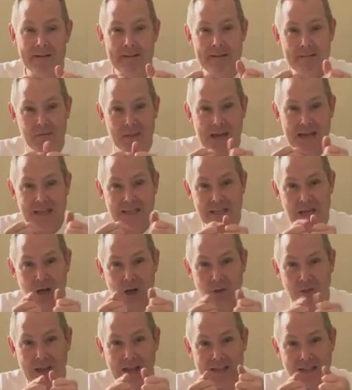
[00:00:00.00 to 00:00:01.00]
that tell
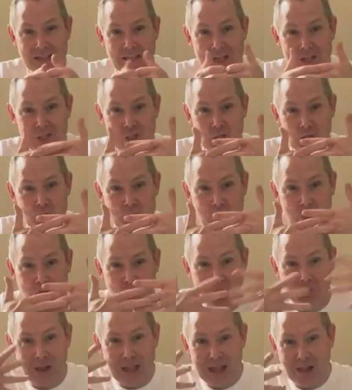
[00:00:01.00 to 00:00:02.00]
that tissue to
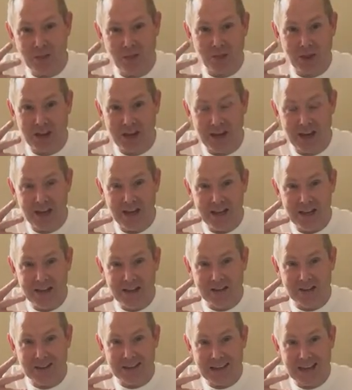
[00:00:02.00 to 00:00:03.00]
lengthen,
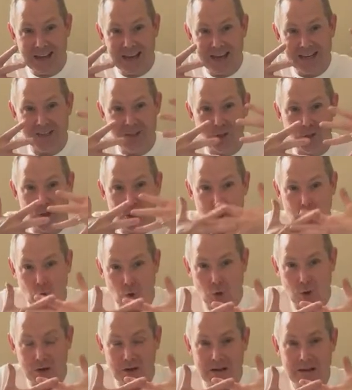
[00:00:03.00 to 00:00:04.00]
okay, and to
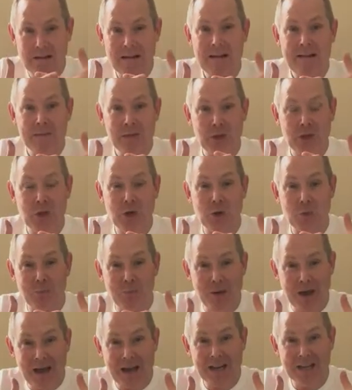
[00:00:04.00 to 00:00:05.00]
shorten. And your
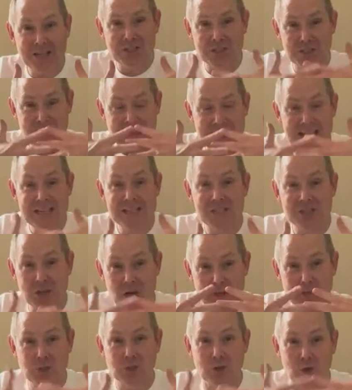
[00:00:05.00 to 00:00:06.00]
body, they
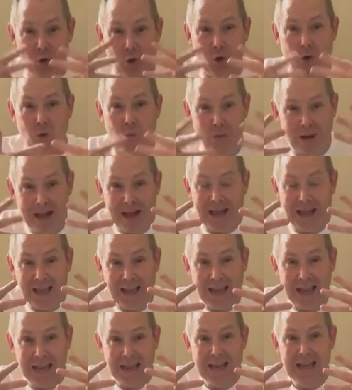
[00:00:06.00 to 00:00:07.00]
start to go
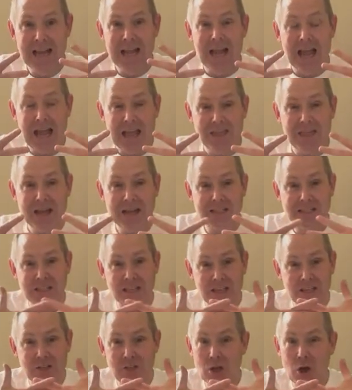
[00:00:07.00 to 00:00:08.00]
away, and next thing
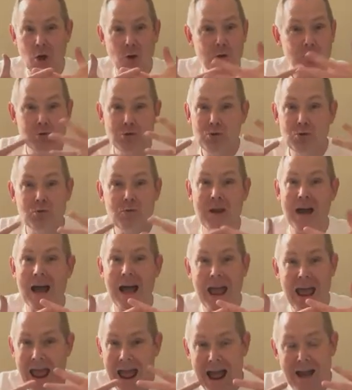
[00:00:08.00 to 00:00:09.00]
you know, you do not
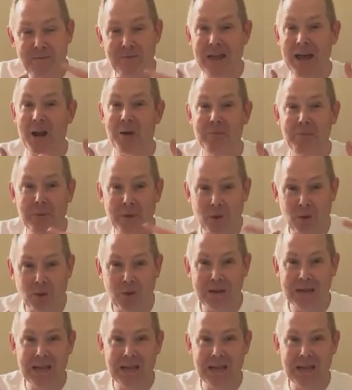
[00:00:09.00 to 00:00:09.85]
have that ability